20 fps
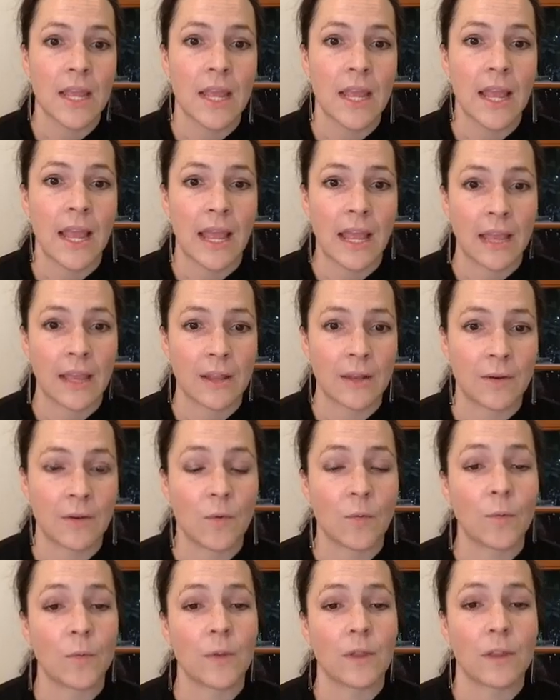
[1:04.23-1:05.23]

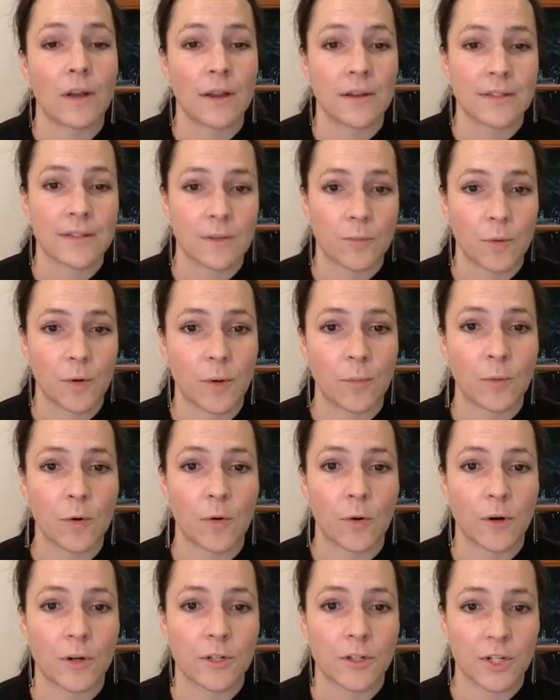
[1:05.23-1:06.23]
And we lost Supreme
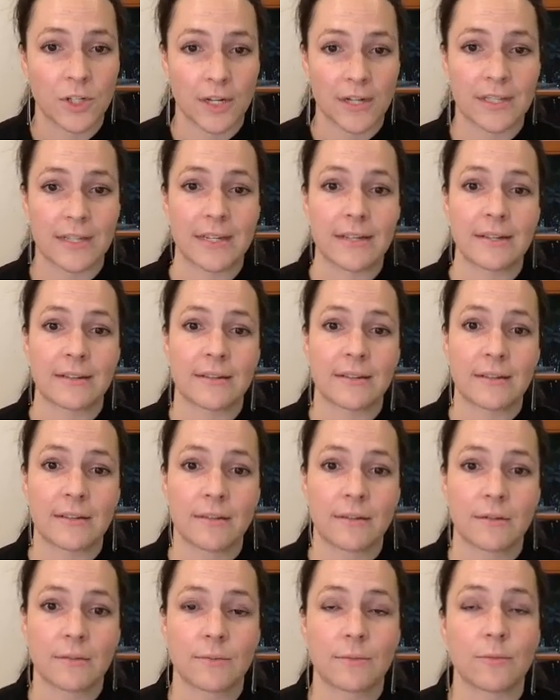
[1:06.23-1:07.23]
Court Justice
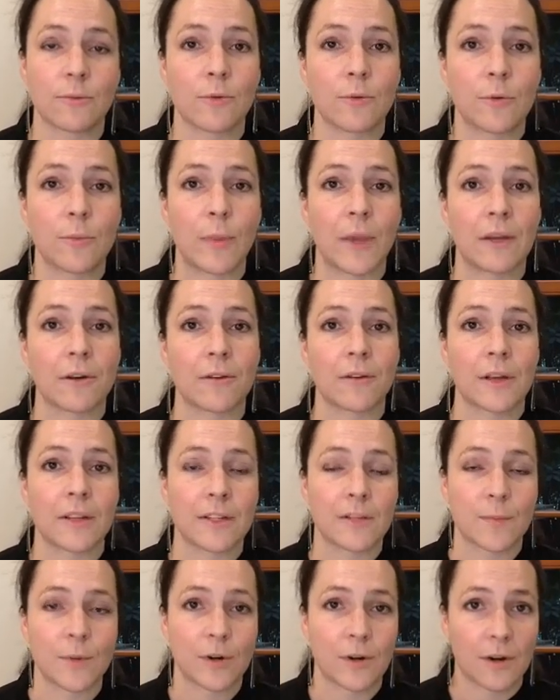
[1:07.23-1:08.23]
Ruth Bader
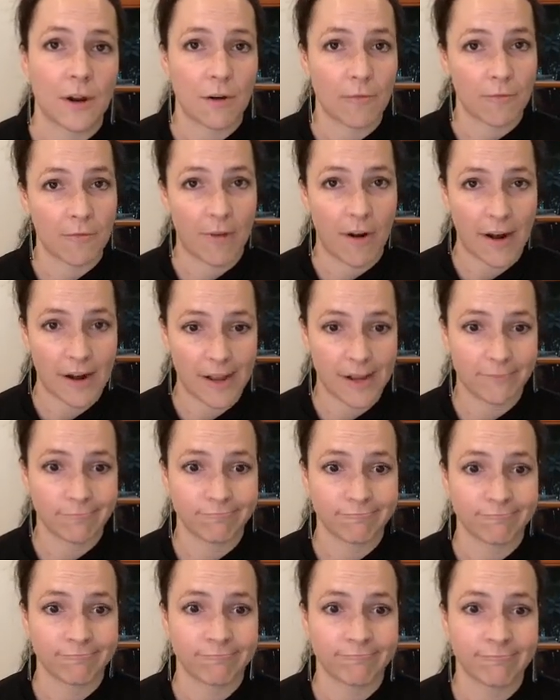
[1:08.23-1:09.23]
Ginsburg on Friday.
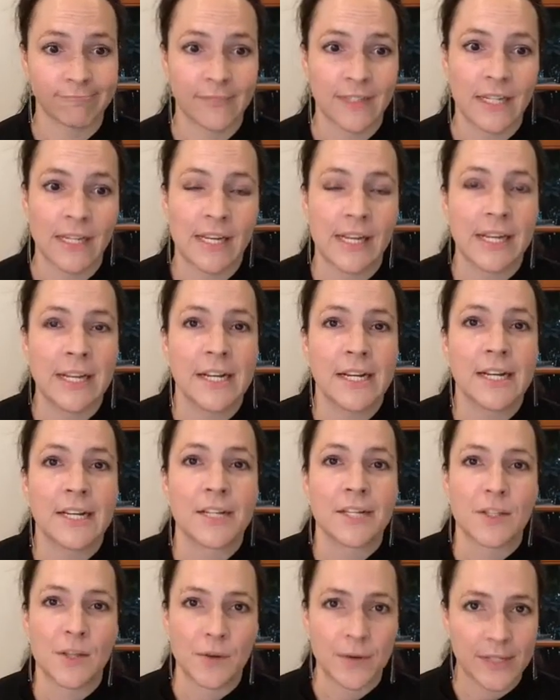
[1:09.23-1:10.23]

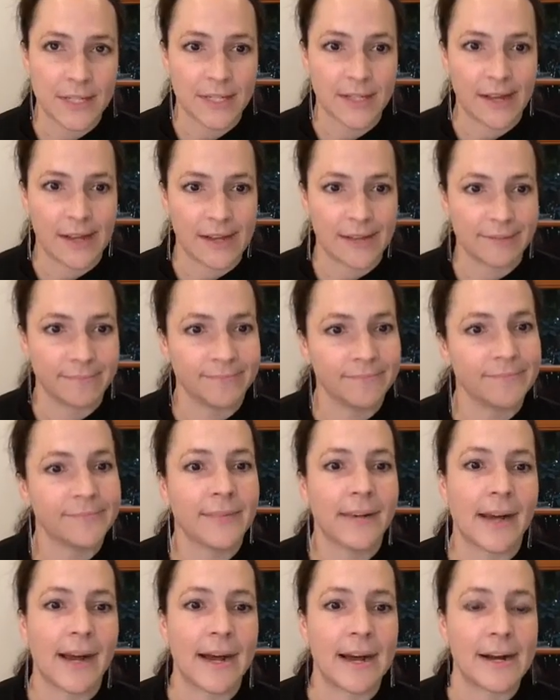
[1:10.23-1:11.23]
So it's a lot.
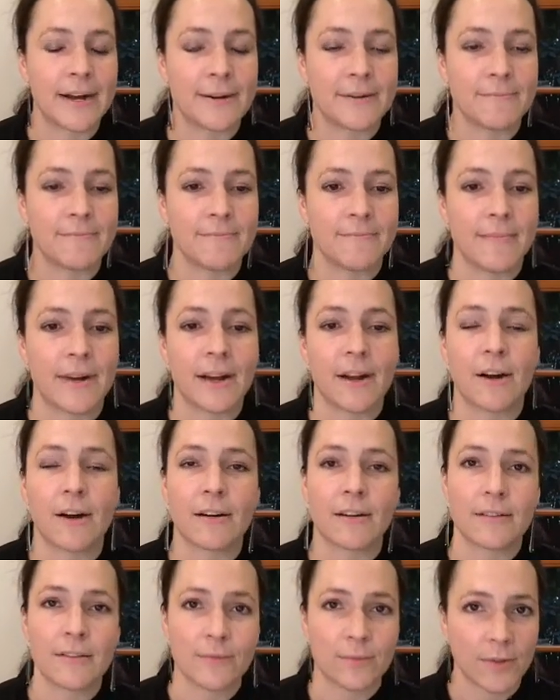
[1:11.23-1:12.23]
My heart
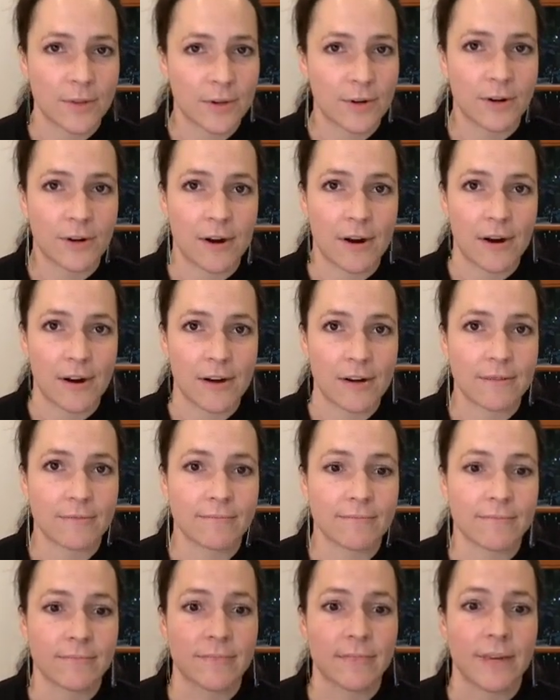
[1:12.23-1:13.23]
is with your heart.
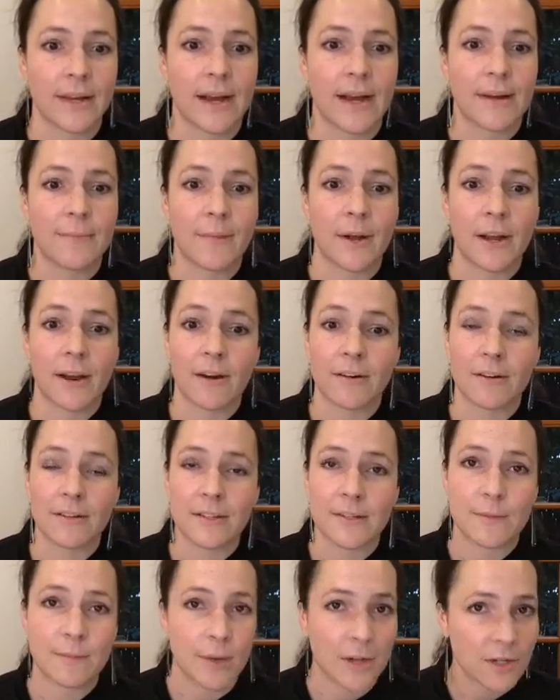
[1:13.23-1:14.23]
My heart is
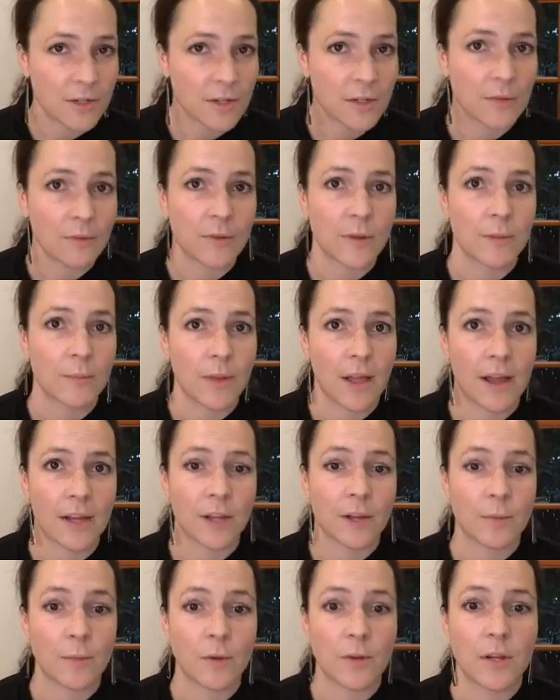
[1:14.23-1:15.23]
especially with the Black
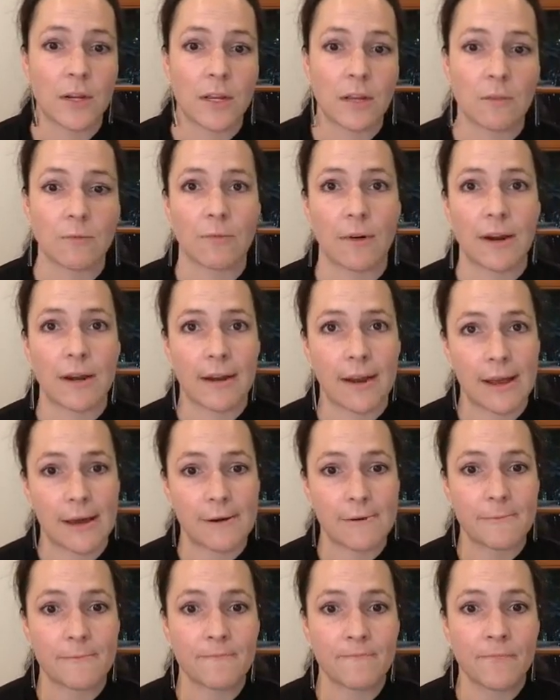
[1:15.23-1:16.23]
community right
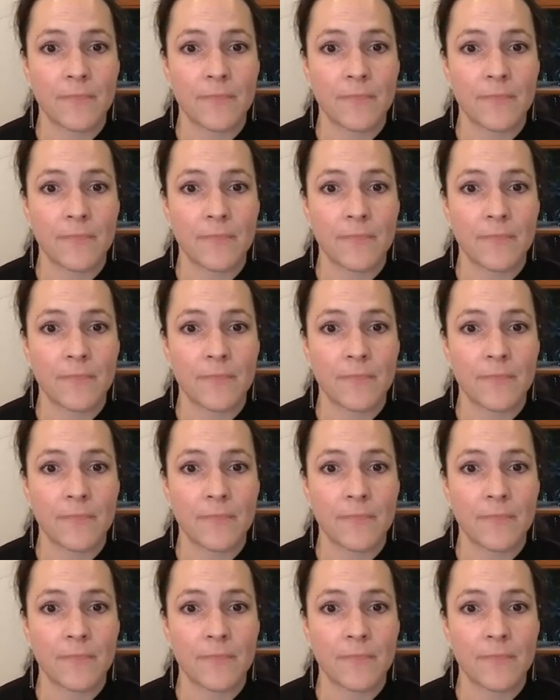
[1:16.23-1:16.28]
now.